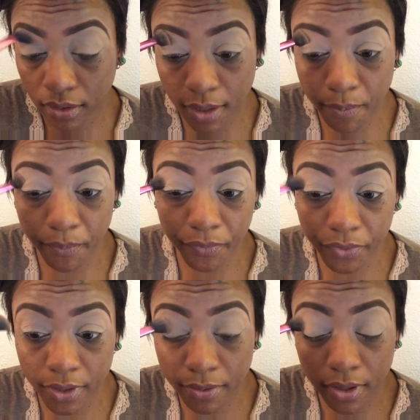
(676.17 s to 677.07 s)
the,
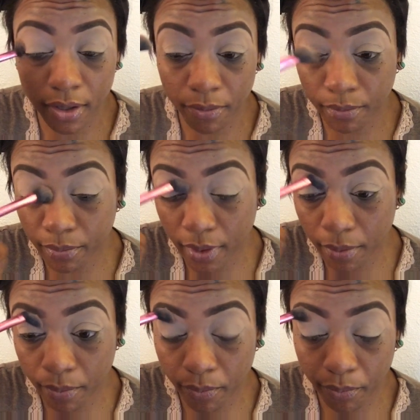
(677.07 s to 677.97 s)
the uh,
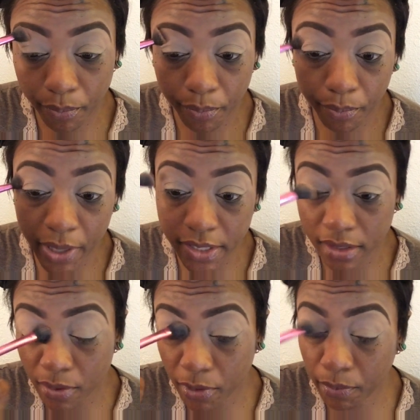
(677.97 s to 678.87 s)
base
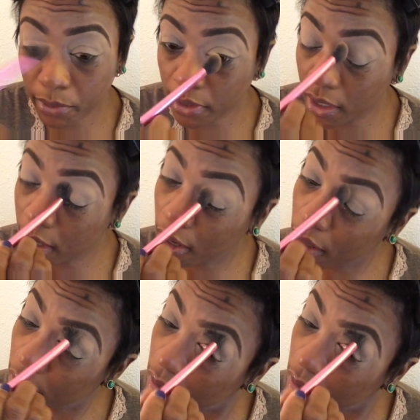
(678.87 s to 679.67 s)
that we put down.